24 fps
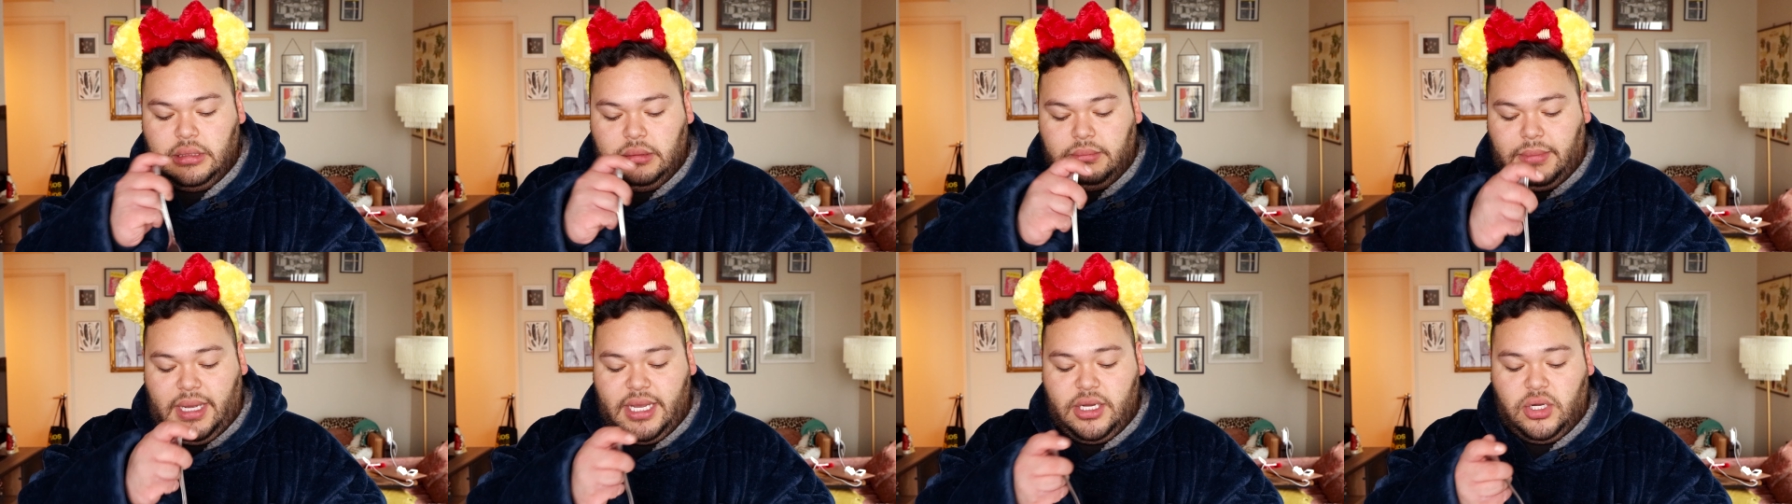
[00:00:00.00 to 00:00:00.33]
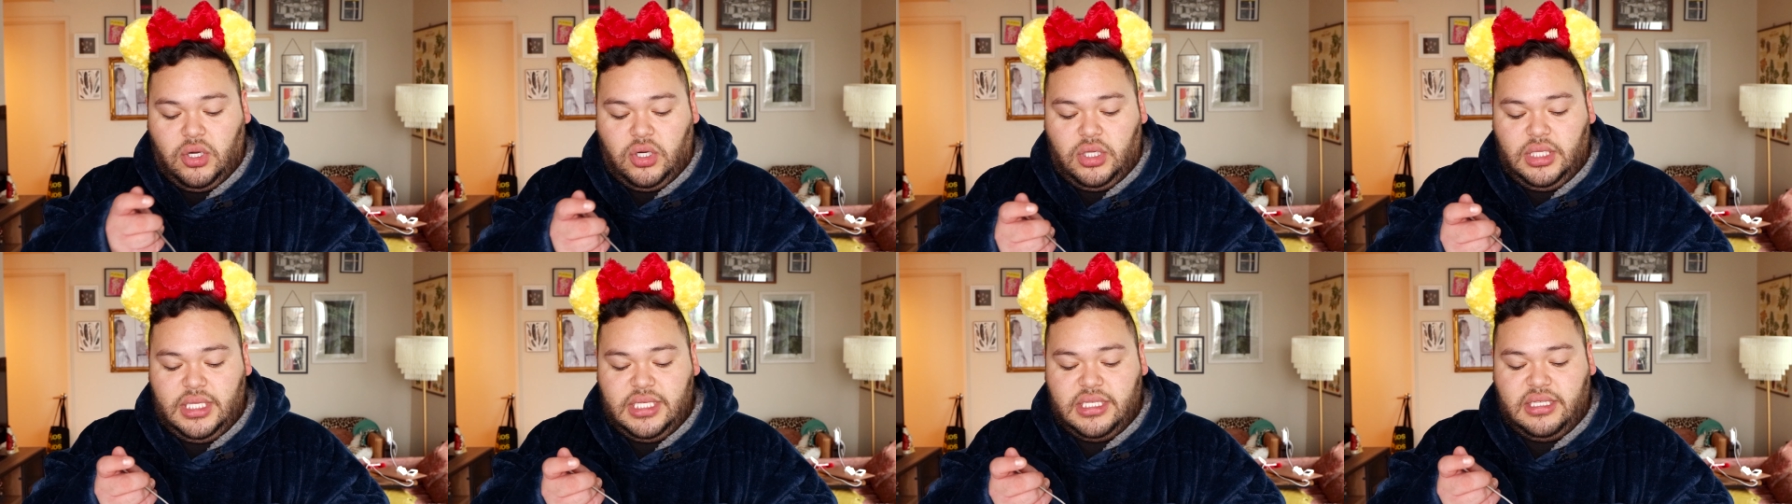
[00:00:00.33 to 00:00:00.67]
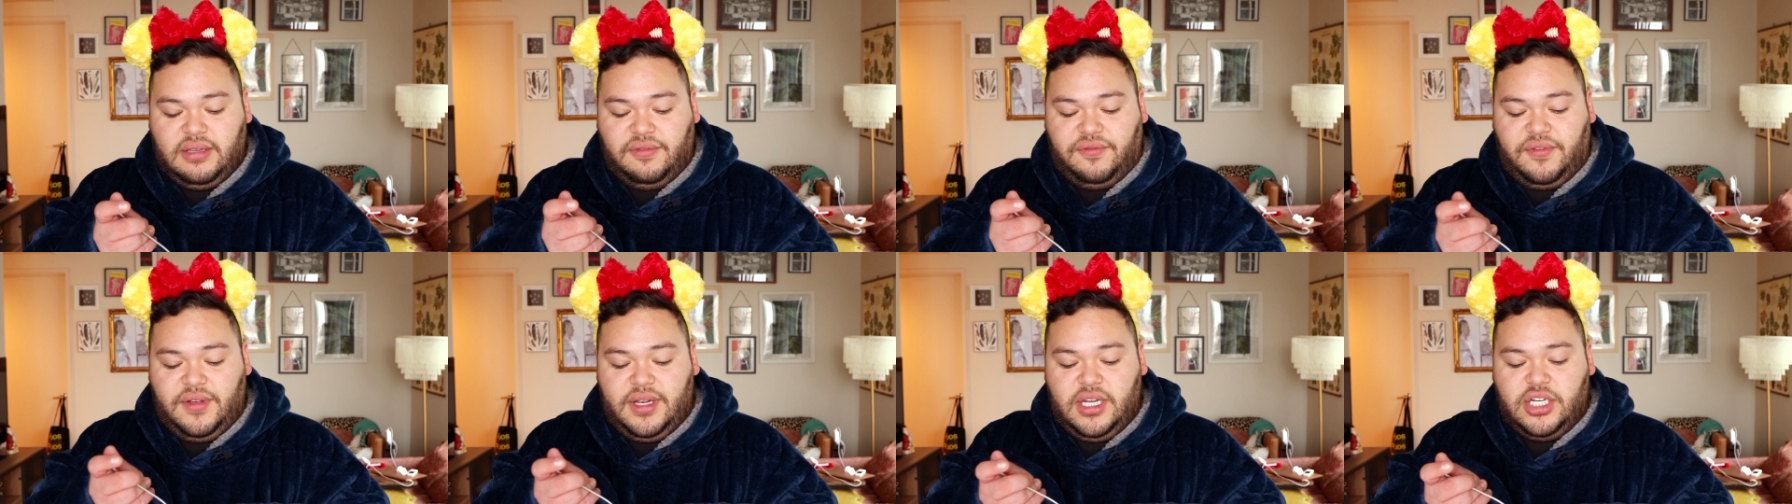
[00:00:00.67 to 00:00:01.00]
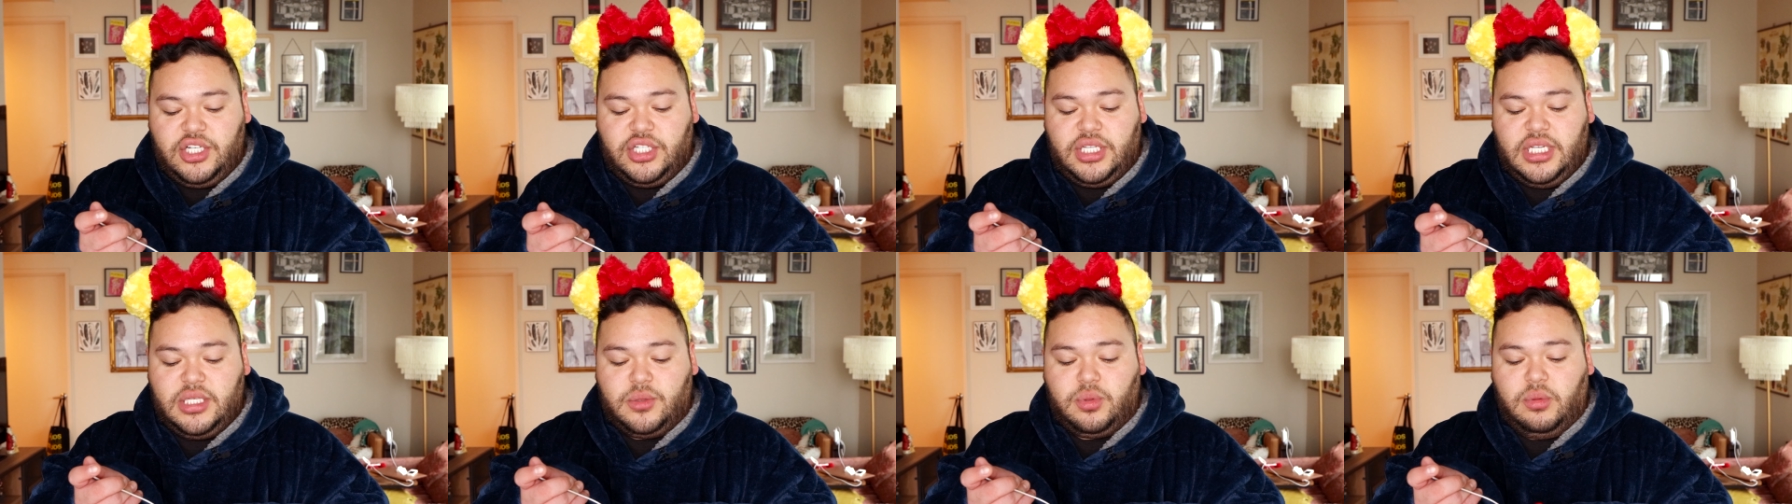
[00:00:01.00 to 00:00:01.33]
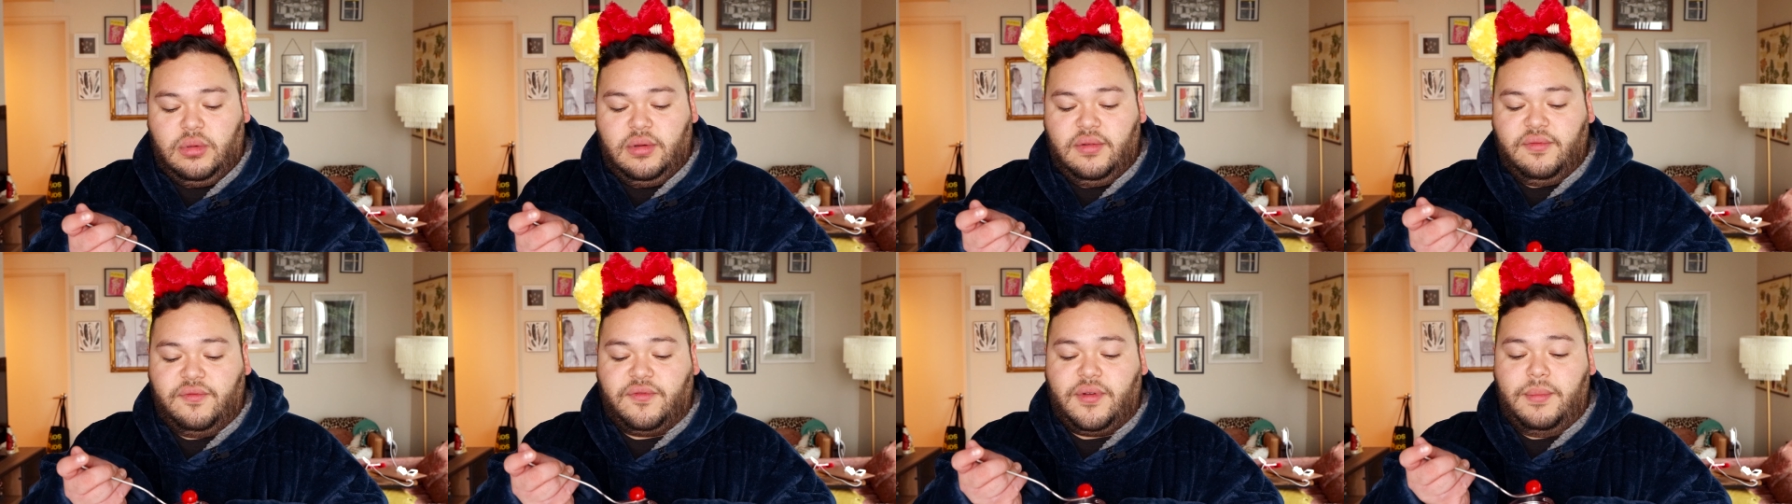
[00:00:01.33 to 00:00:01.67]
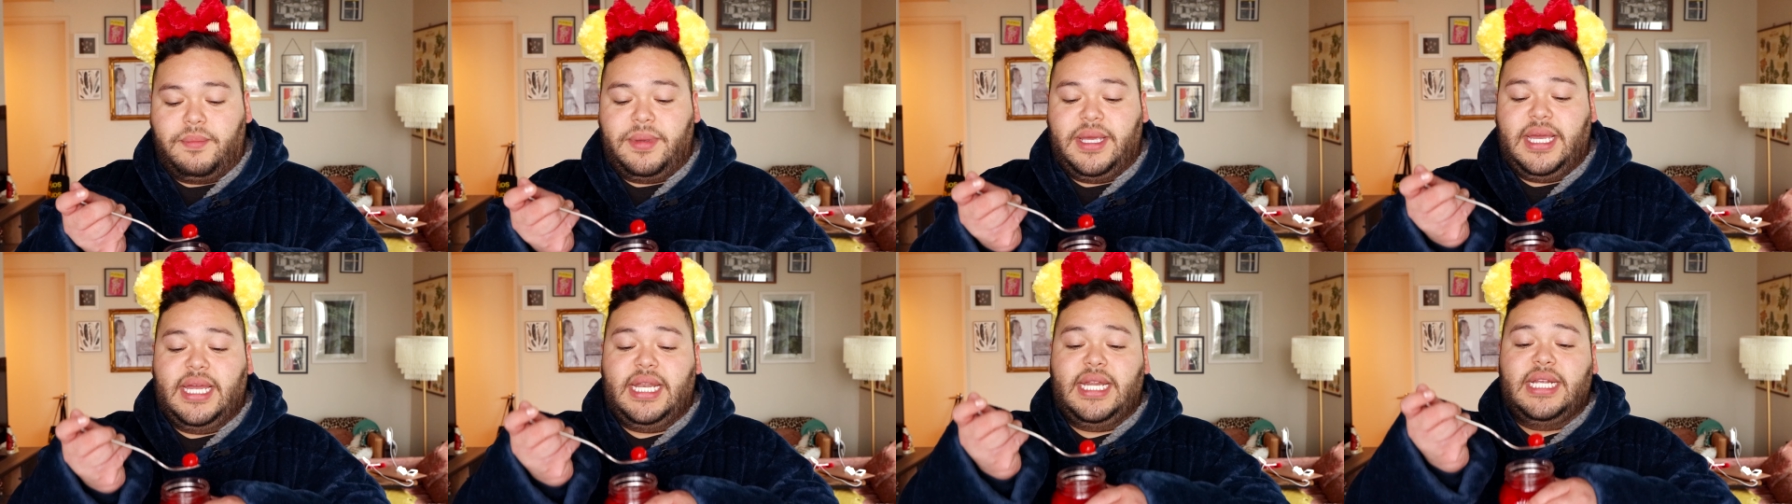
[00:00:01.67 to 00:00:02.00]
My goal is to finish this one from
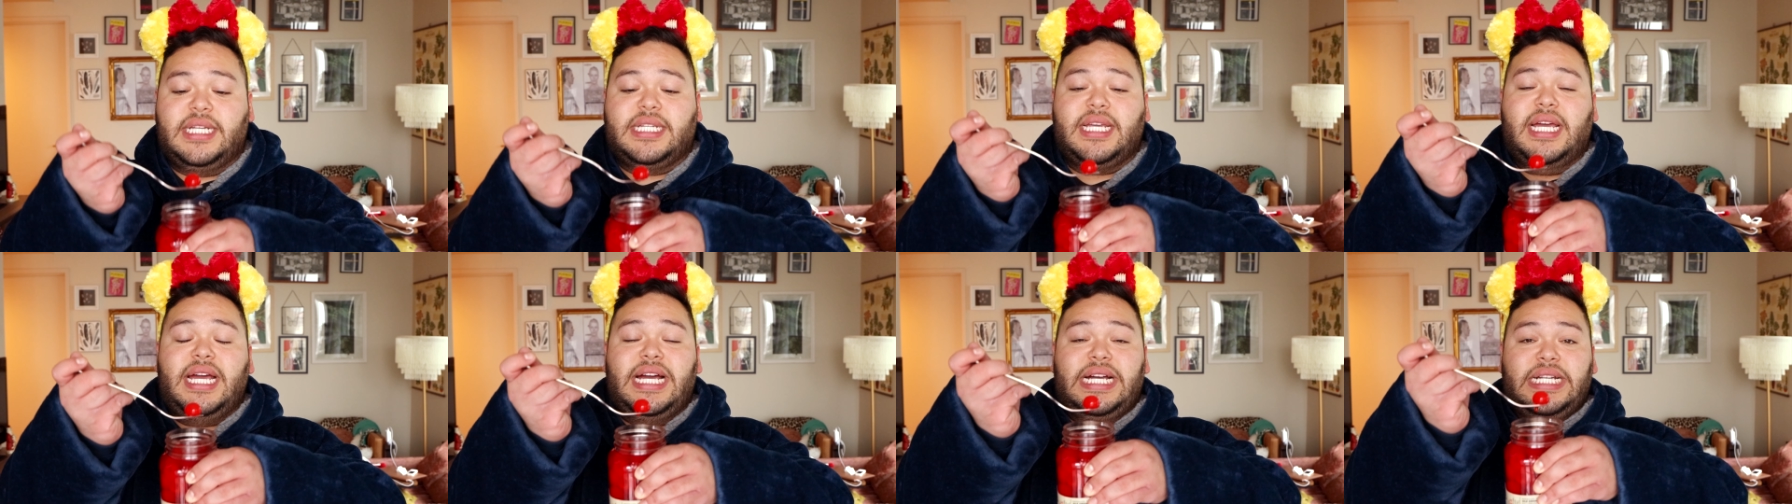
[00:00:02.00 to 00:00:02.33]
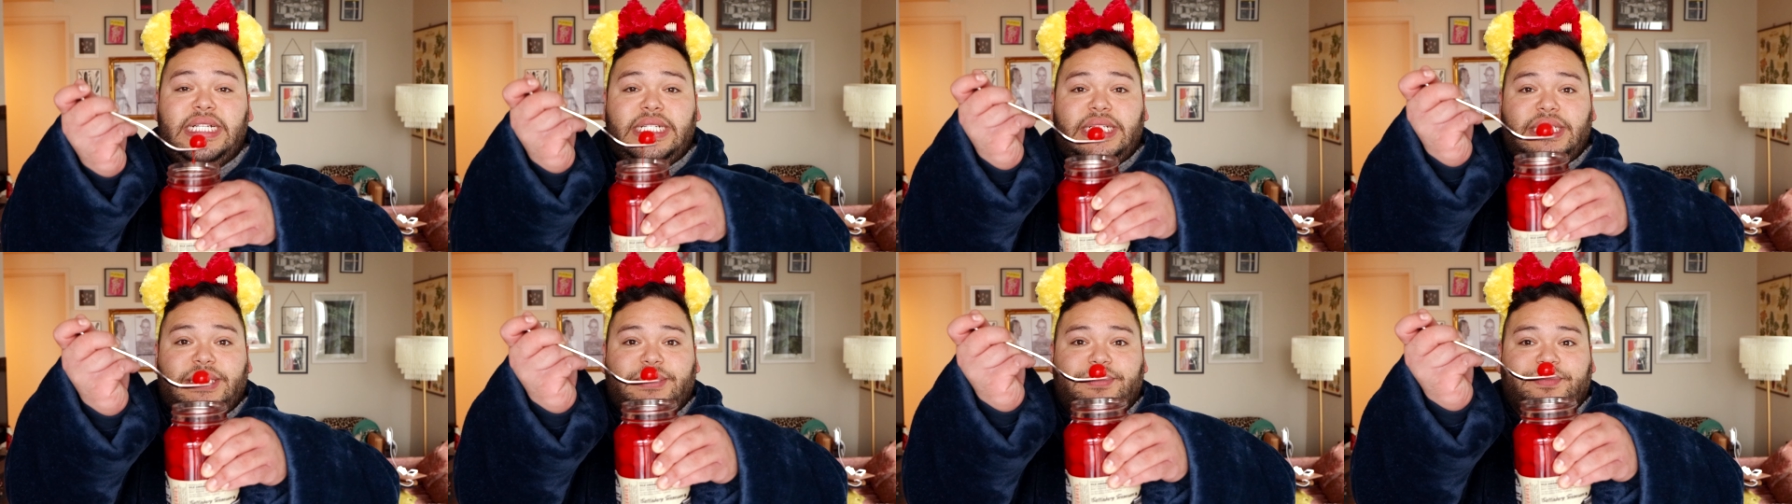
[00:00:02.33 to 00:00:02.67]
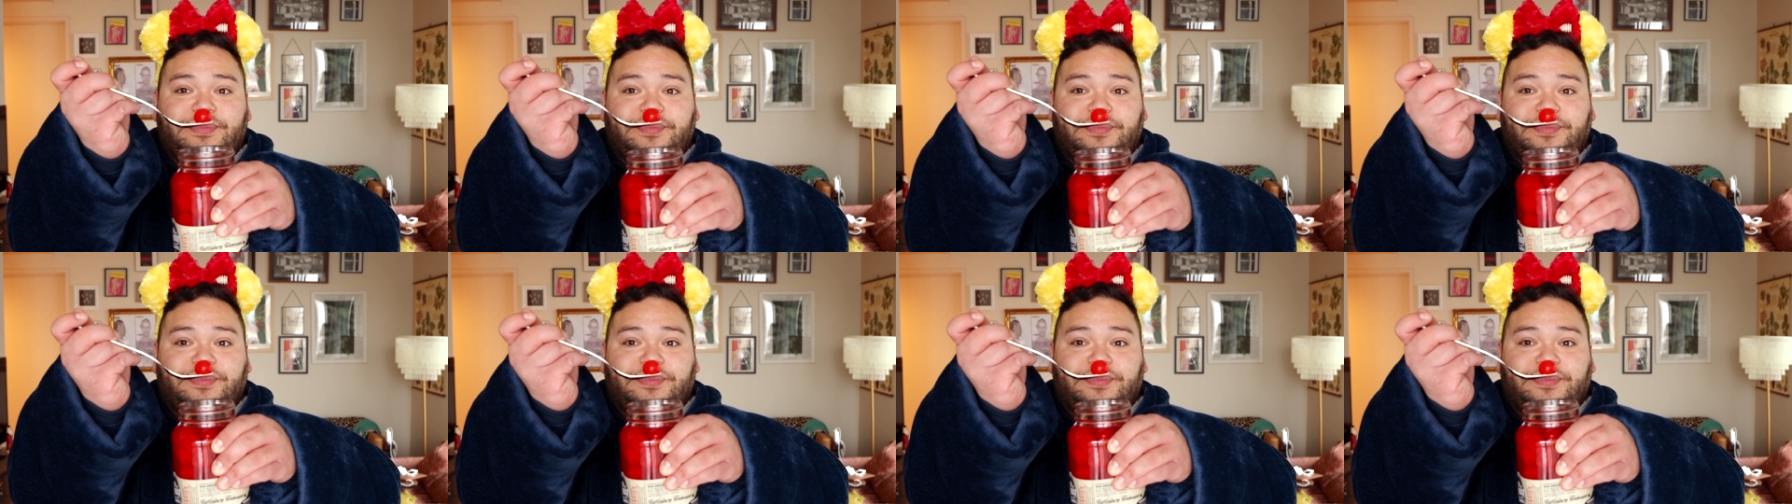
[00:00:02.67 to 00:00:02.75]
beginning to end.